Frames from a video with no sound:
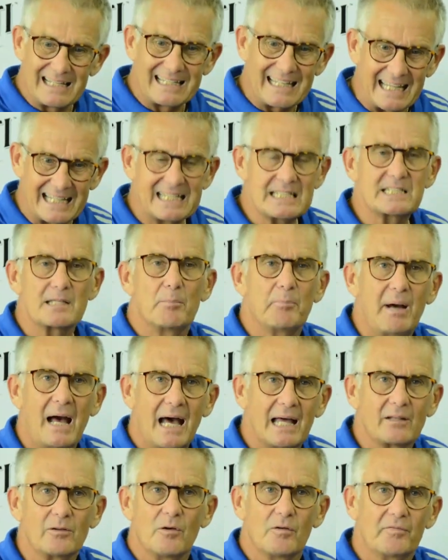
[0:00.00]
that is a
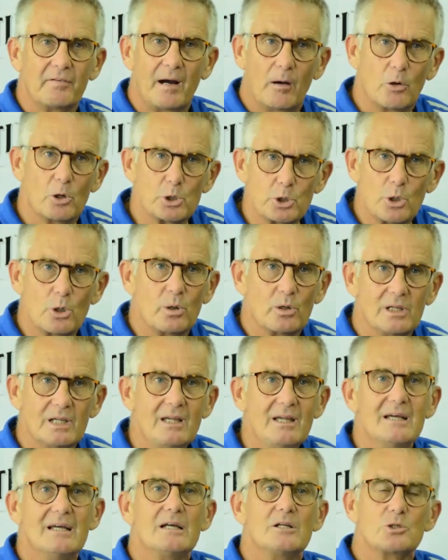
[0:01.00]
part of our
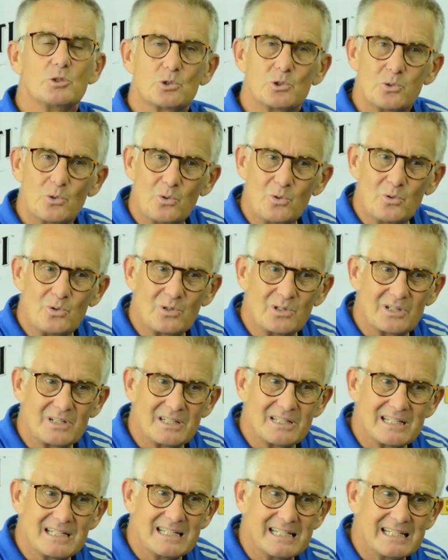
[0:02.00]
journey to
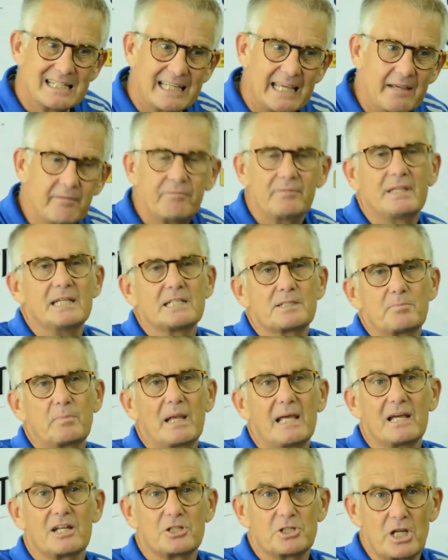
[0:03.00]
give this
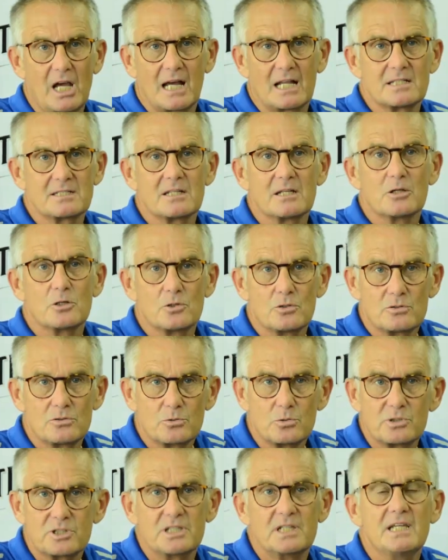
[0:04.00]
player a chance
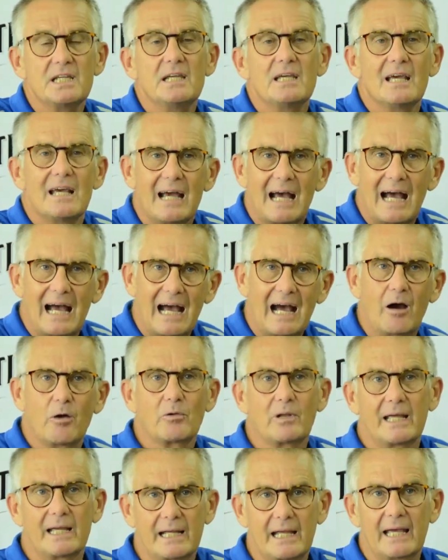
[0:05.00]
to see how
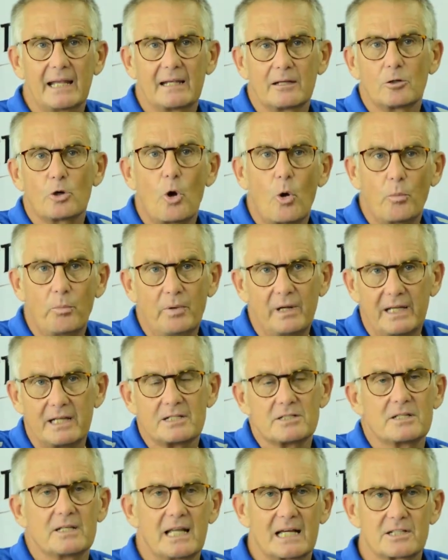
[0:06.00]
they can cope with
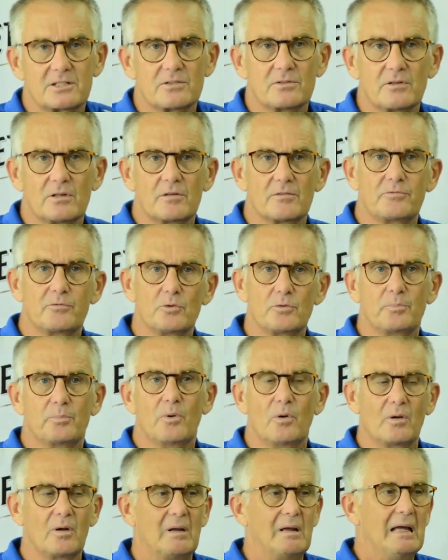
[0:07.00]
international
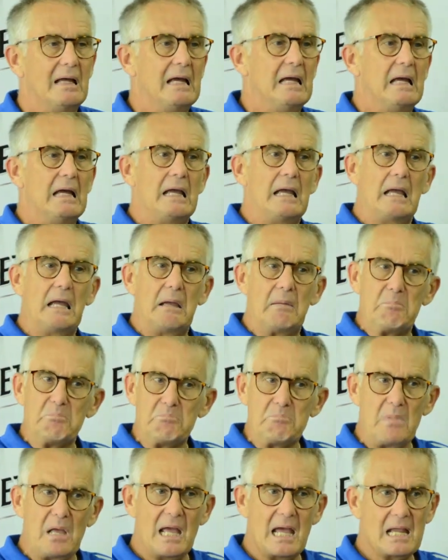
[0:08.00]
football.
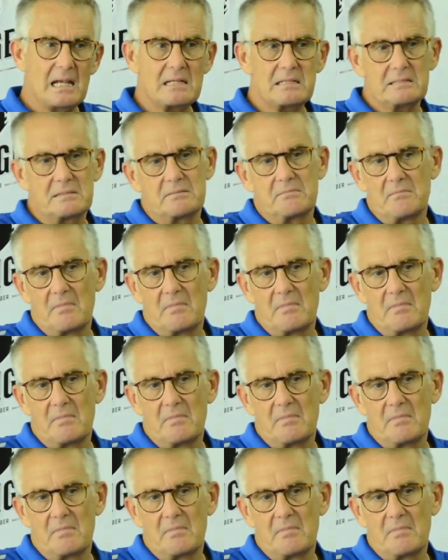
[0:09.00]
And